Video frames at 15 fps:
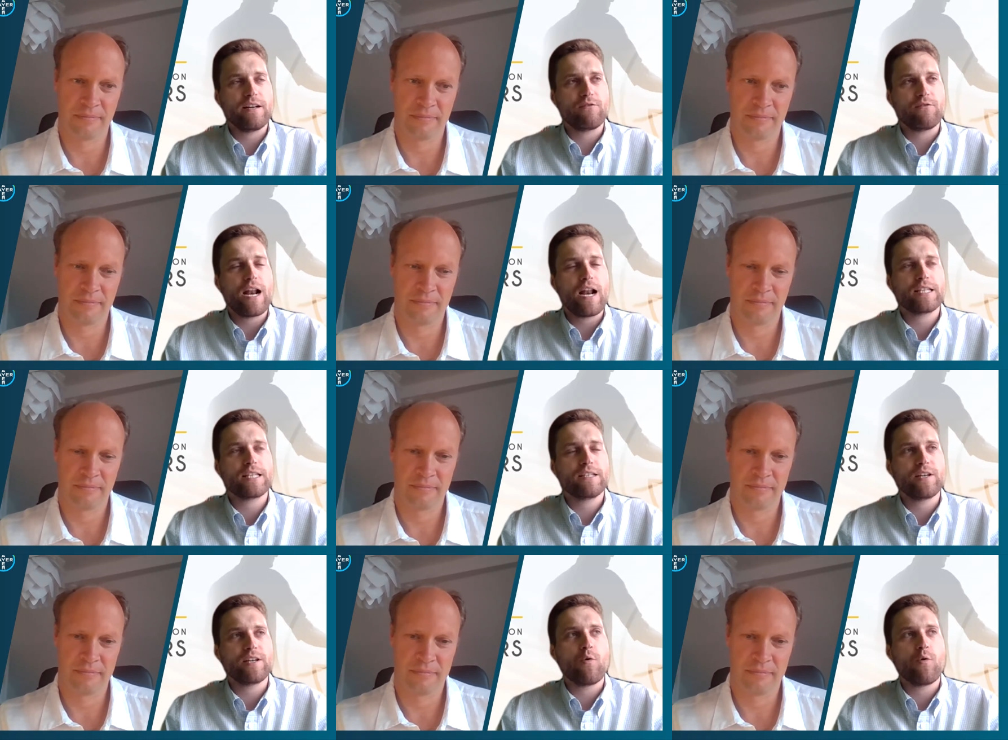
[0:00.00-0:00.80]

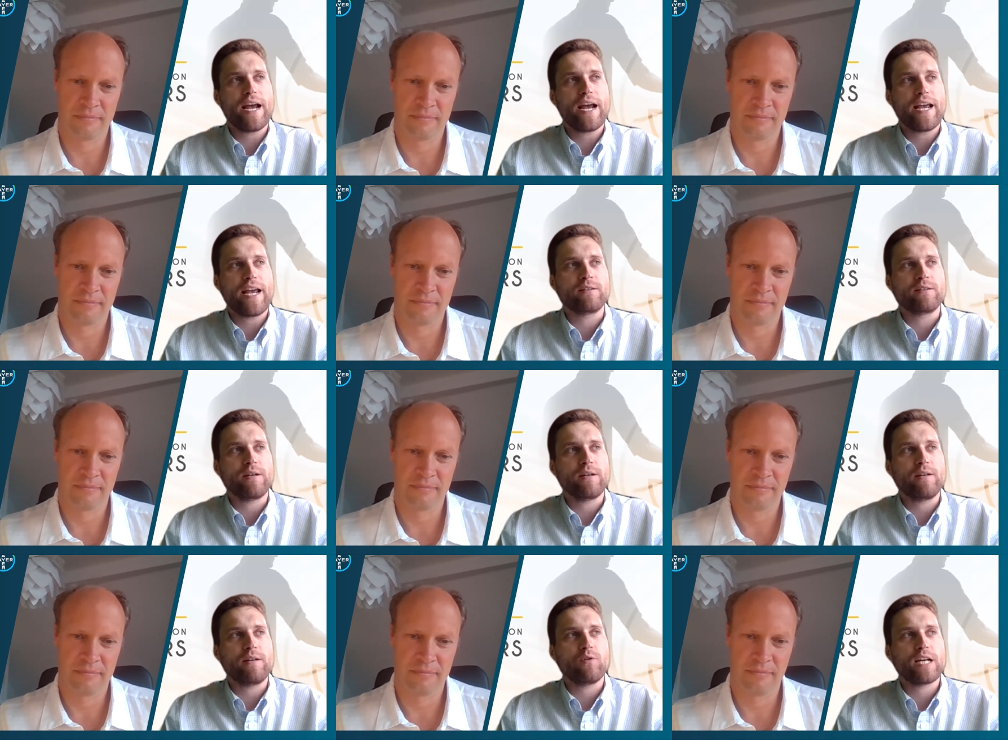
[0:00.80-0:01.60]
Speaker 1: relatively quiet,
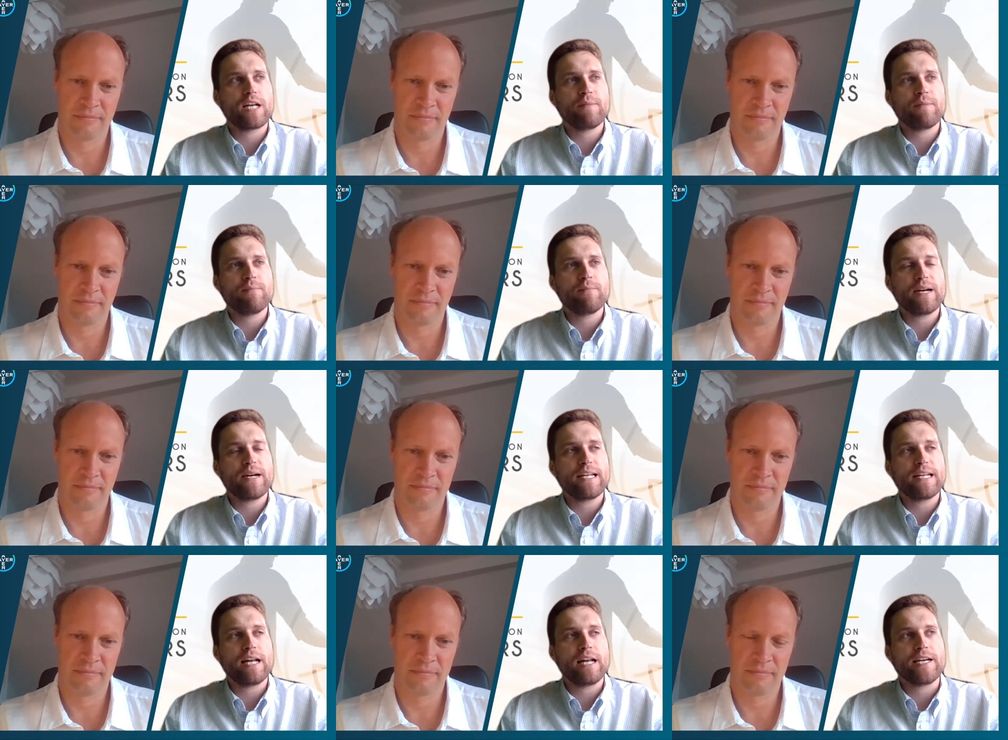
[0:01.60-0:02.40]
and what I mean by
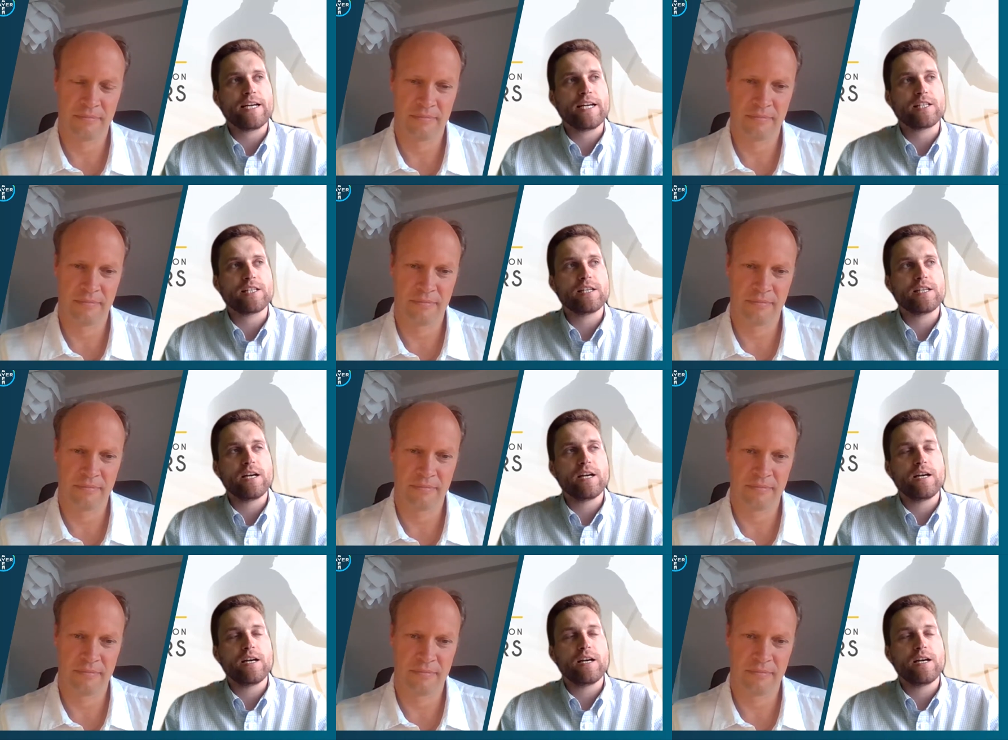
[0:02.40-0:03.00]
that is.